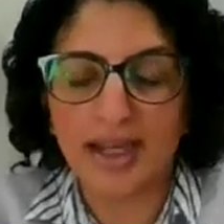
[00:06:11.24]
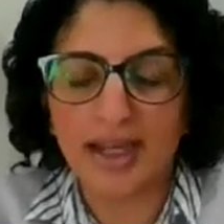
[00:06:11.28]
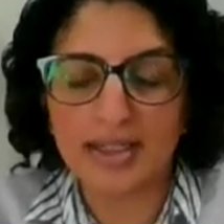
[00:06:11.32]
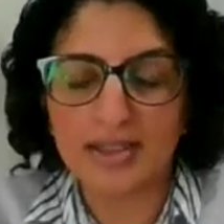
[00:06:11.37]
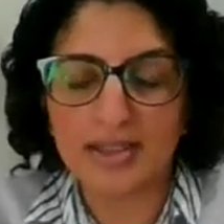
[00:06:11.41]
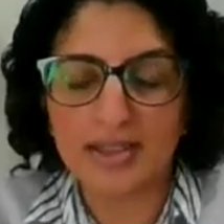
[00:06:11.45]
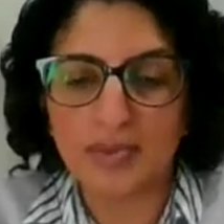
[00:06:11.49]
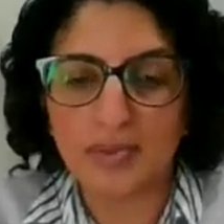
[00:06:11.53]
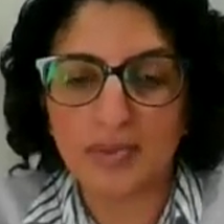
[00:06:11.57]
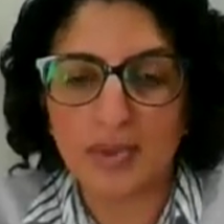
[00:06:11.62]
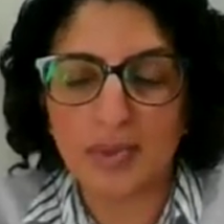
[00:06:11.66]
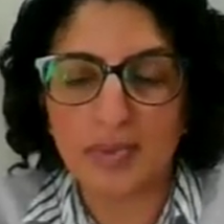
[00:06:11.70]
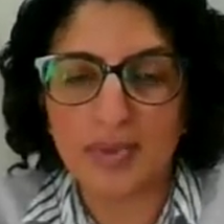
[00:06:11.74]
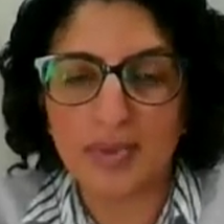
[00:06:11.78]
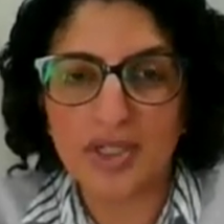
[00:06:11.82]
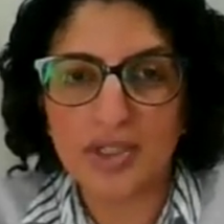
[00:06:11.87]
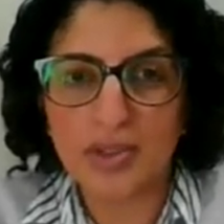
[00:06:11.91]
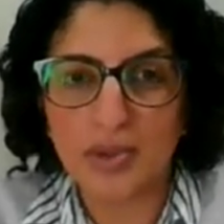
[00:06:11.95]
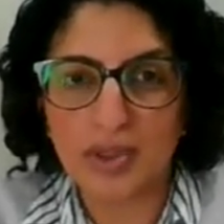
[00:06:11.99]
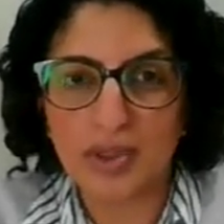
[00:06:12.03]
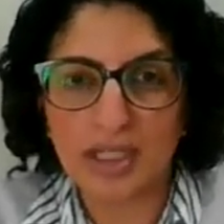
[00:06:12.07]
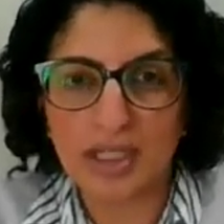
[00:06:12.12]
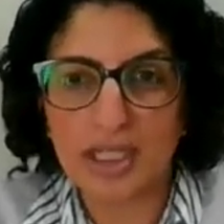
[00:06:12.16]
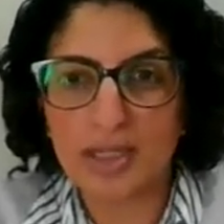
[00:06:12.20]
And when
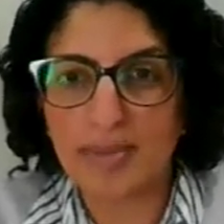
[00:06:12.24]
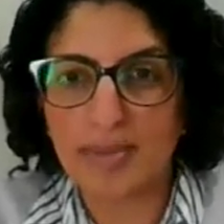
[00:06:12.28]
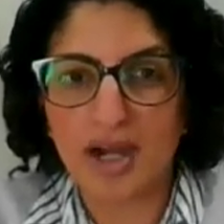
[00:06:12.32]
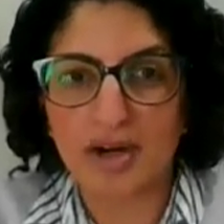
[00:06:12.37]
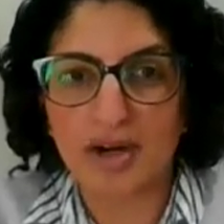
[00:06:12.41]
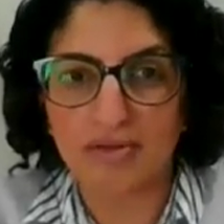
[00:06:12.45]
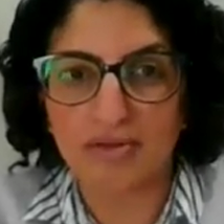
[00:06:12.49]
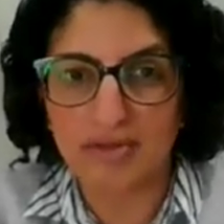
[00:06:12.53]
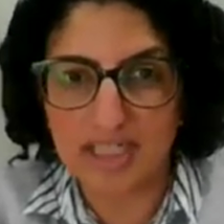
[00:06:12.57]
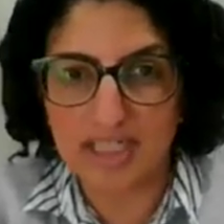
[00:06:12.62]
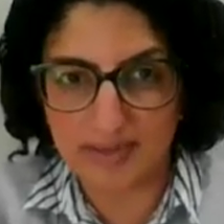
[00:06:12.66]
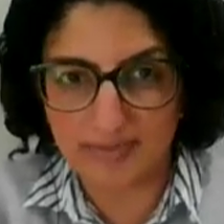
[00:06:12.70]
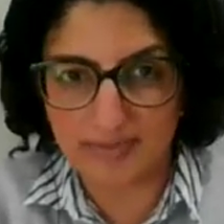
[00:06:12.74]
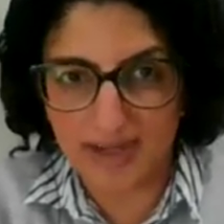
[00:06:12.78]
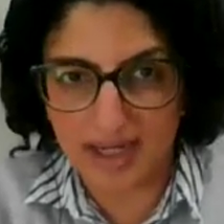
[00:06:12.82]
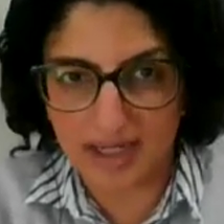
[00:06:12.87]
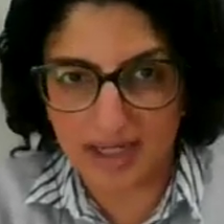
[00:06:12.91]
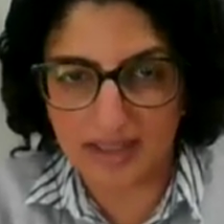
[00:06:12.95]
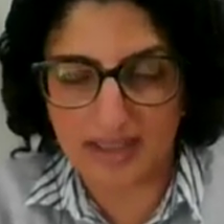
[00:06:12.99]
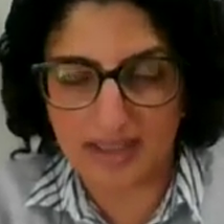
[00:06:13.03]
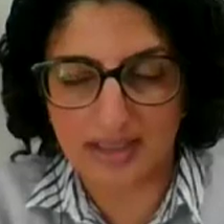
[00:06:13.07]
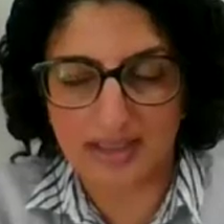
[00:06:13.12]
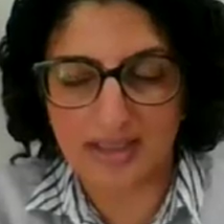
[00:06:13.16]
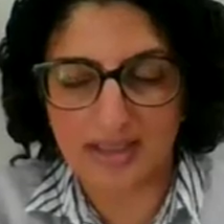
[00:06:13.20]
we're talking about risk
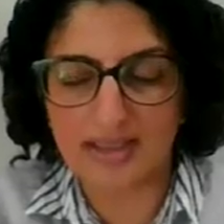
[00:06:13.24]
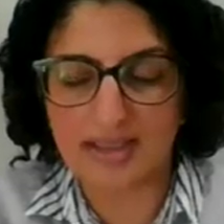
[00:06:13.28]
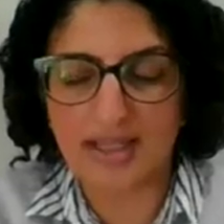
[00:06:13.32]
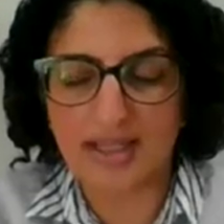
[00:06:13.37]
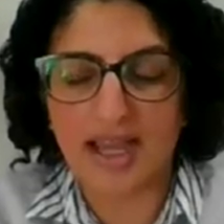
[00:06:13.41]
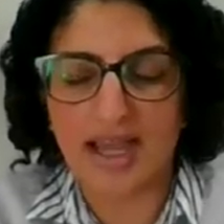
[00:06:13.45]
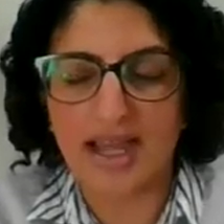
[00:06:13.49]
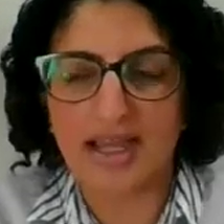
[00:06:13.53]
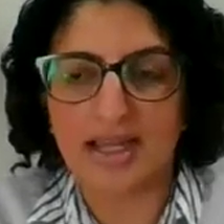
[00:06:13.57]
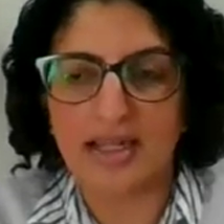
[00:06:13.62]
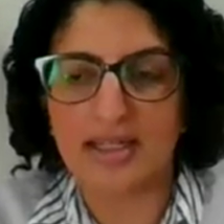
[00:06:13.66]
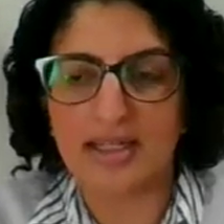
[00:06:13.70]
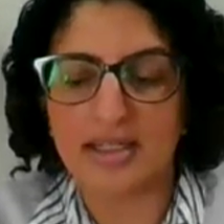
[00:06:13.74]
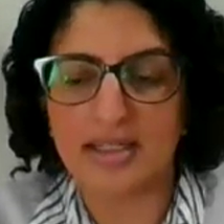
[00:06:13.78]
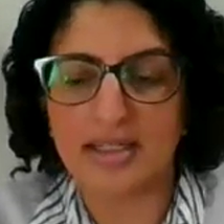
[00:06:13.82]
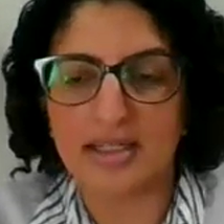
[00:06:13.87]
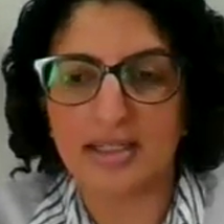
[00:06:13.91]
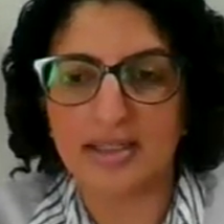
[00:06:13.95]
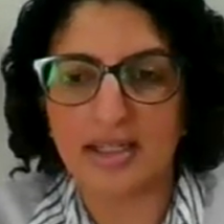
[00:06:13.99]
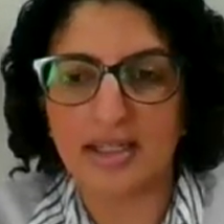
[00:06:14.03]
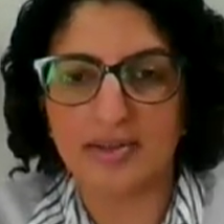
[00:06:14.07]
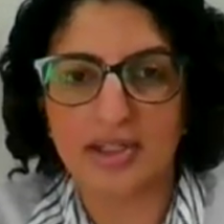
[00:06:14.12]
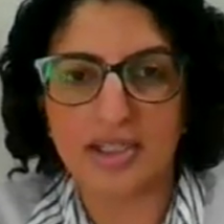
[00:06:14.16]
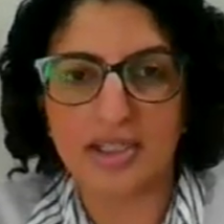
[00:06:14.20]
factors,
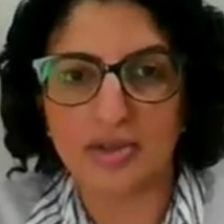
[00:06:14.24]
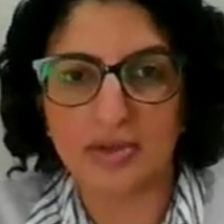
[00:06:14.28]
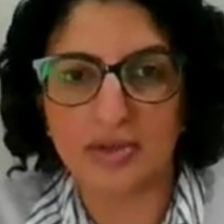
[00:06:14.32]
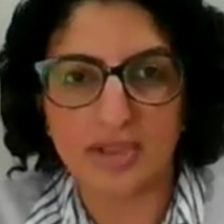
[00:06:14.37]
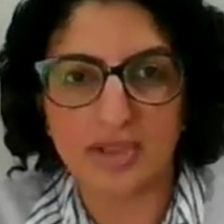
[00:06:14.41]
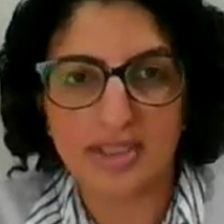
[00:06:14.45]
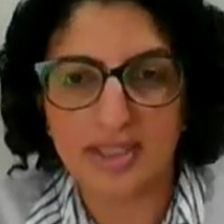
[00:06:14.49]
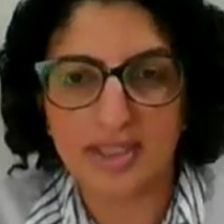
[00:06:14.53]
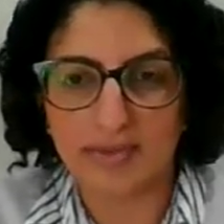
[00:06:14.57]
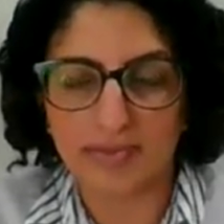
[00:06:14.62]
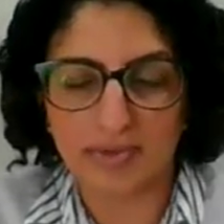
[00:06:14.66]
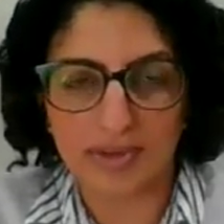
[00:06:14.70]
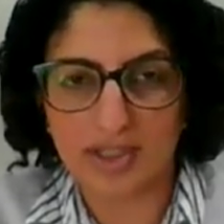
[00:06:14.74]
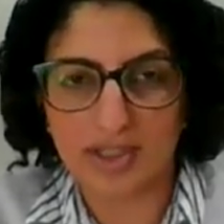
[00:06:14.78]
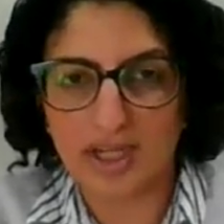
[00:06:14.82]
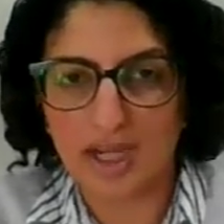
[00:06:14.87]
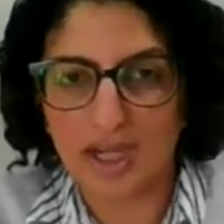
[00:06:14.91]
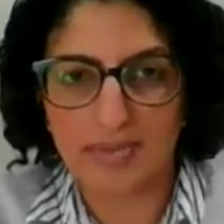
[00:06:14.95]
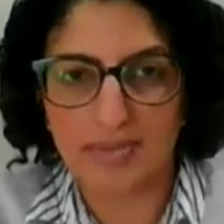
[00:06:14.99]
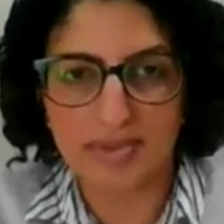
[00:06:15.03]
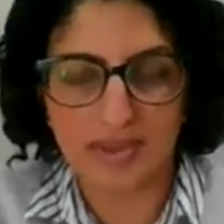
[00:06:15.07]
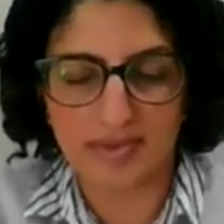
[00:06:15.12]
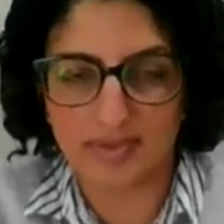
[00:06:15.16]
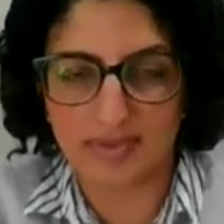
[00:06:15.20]
and there are sort of several
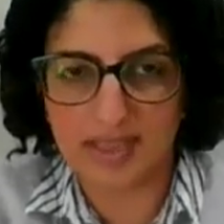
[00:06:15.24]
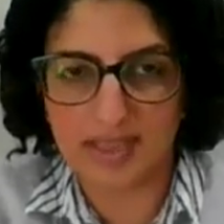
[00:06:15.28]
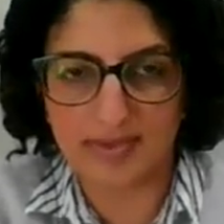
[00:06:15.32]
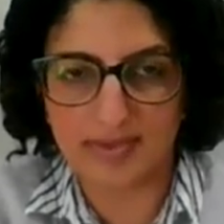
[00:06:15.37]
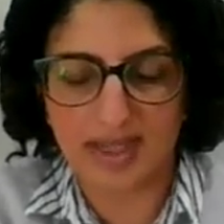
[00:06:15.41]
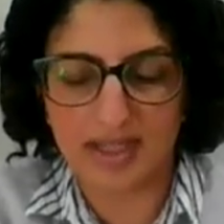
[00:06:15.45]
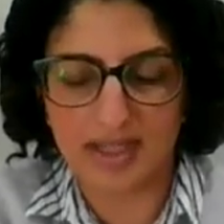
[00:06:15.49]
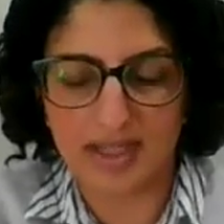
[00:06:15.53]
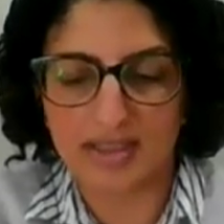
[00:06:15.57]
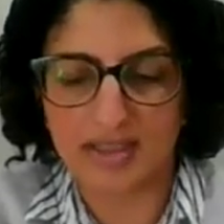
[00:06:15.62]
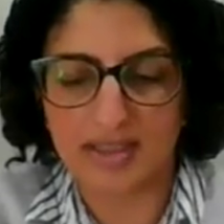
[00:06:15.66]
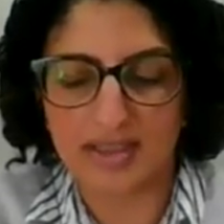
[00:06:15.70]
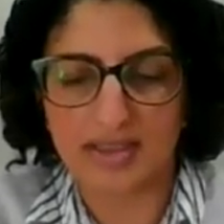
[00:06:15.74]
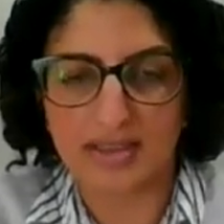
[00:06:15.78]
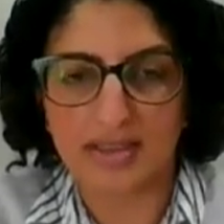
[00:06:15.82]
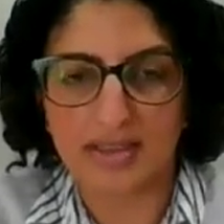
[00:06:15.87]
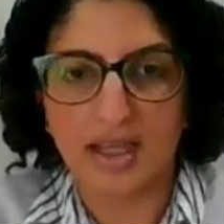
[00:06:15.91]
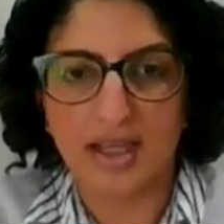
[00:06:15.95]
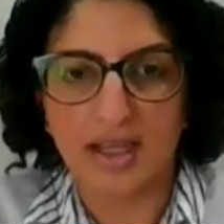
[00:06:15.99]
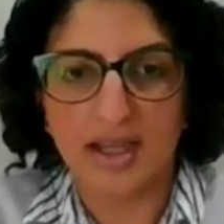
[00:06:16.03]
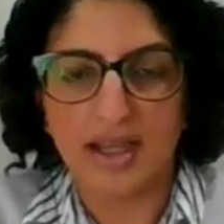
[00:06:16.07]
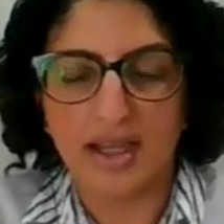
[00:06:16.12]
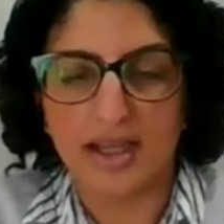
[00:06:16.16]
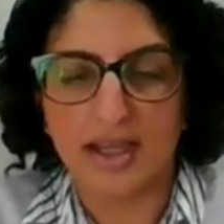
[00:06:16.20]
types of risk factors,